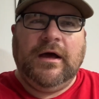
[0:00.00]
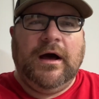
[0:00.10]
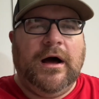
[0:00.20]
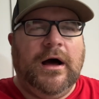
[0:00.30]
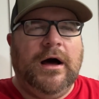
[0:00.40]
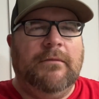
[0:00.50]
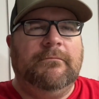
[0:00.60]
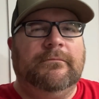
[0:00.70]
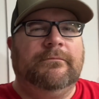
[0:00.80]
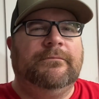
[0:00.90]

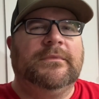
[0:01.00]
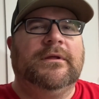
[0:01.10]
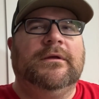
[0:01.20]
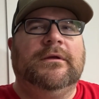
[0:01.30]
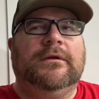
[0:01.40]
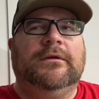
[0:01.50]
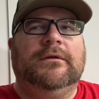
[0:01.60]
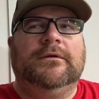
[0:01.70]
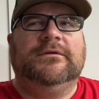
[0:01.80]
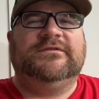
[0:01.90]
Um,
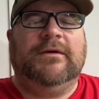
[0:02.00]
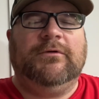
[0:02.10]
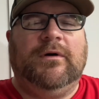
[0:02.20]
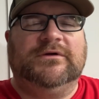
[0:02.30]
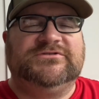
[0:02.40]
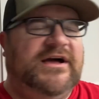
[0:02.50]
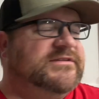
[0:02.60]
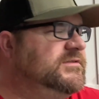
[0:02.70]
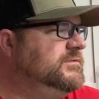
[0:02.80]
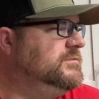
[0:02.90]
Samuel L.
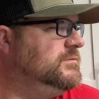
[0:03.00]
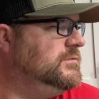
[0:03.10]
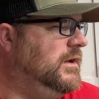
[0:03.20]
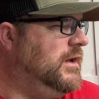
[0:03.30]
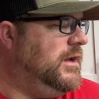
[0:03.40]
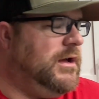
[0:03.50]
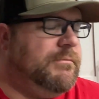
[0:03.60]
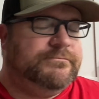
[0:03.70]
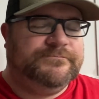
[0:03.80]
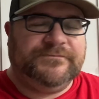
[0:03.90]
Jackson
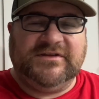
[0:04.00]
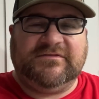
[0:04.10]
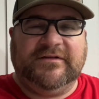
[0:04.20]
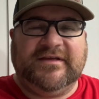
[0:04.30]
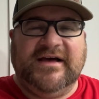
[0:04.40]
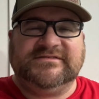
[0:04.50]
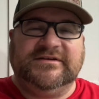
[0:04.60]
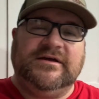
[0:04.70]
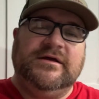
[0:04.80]
um, is fantastic.